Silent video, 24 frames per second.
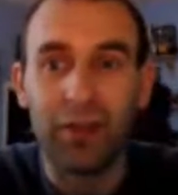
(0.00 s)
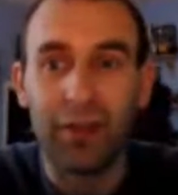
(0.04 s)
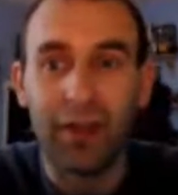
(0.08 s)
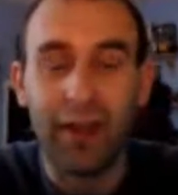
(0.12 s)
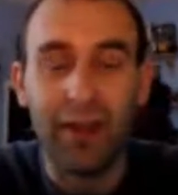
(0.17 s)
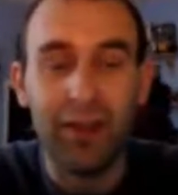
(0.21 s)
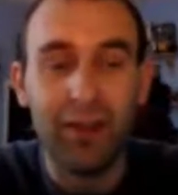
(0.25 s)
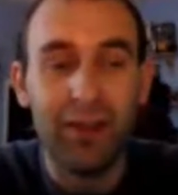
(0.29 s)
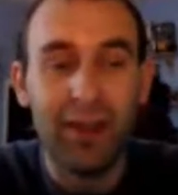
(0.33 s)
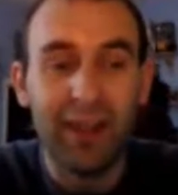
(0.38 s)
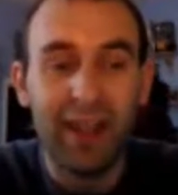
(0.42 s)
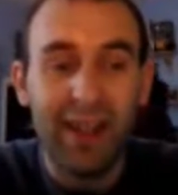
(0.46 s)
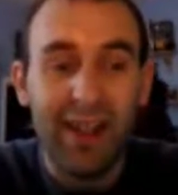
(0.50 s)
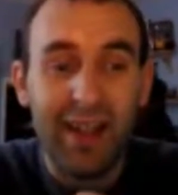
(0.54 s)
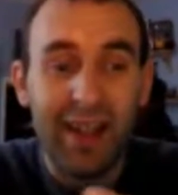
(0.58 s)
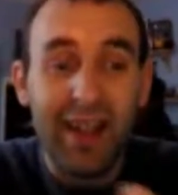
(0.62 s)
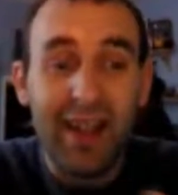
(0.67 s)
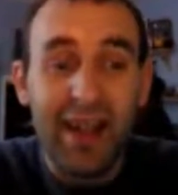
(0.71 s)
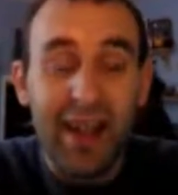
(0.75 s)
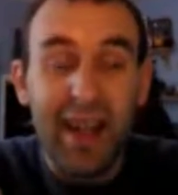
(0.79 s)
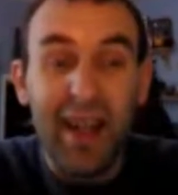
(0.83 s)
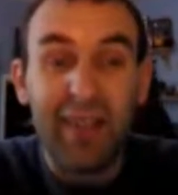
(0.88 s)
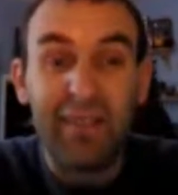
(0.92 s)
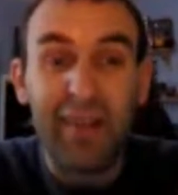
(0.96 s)
So
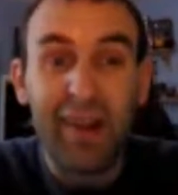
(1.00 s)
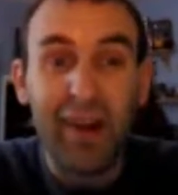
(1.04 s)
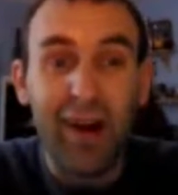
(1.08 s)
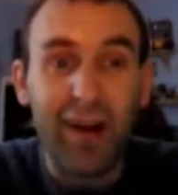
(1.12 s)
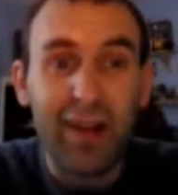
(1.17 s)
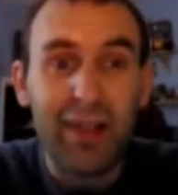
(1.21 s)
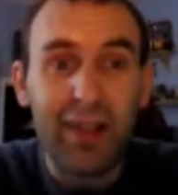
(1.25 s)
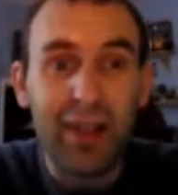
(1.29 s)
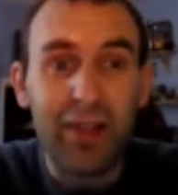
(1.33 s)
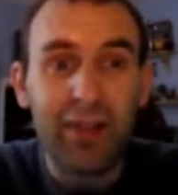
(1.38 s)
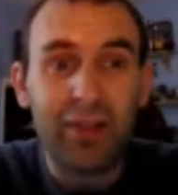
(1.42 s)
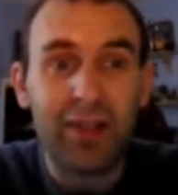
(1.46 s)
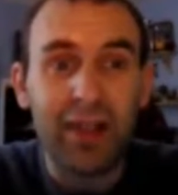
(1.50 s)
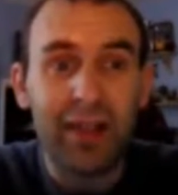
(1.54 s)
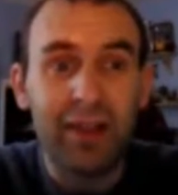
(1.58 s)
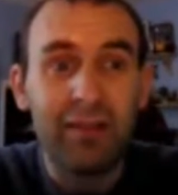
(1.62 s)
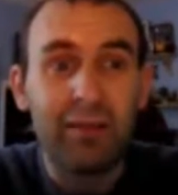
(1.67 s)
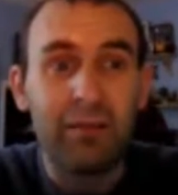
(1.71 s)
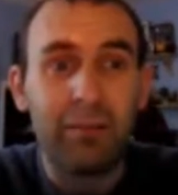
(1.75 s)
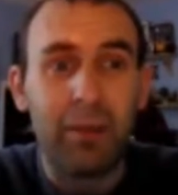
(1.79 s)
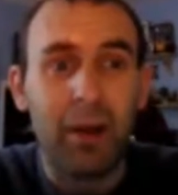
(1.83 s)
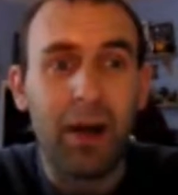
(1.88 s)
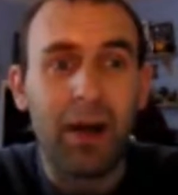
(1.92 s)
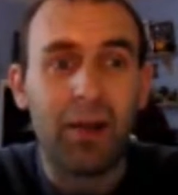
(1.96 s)
if you are
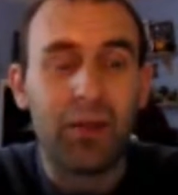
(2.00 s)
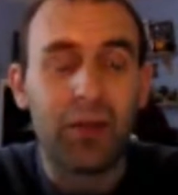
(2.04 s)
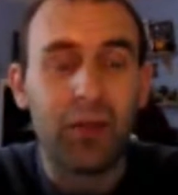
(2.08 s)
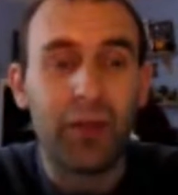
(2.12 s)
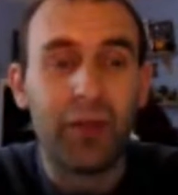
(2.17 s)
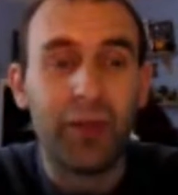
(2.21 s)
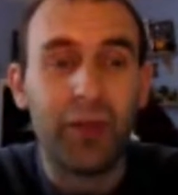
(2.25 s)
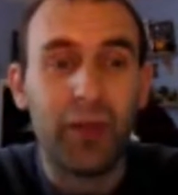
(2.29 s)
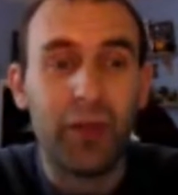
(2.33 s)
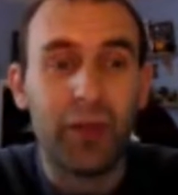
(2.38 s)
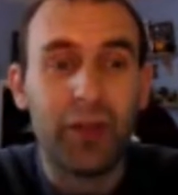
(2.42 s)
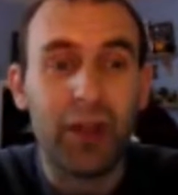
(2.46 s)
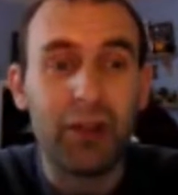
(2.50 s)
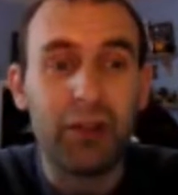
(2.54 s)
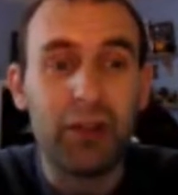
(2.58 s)
using parcel force,